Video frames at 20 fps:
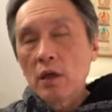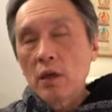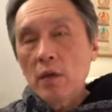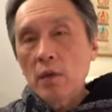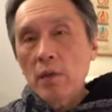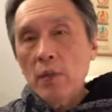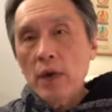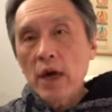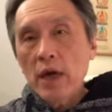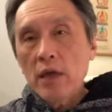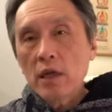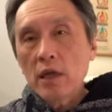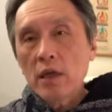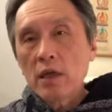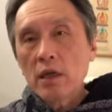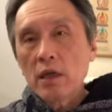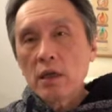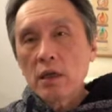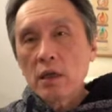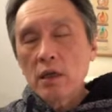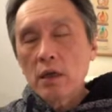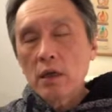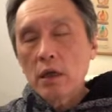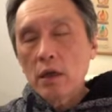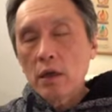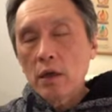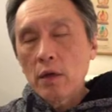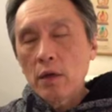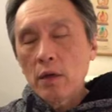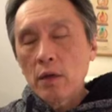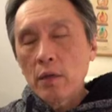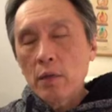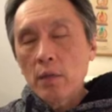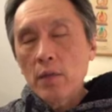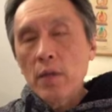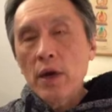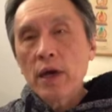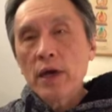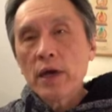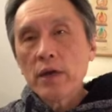body, the
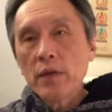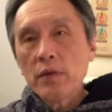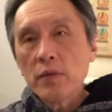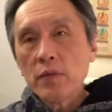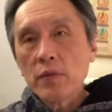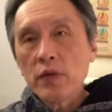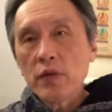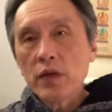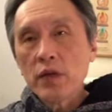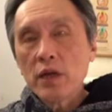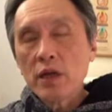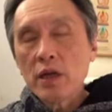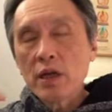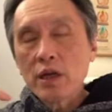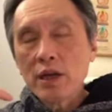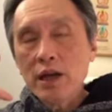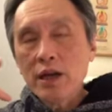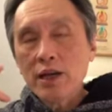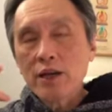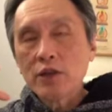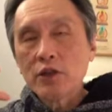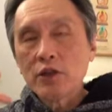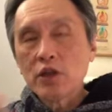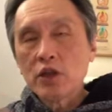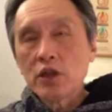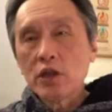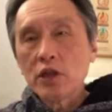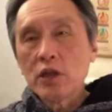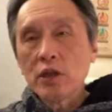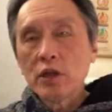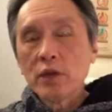mind, breathing and chi.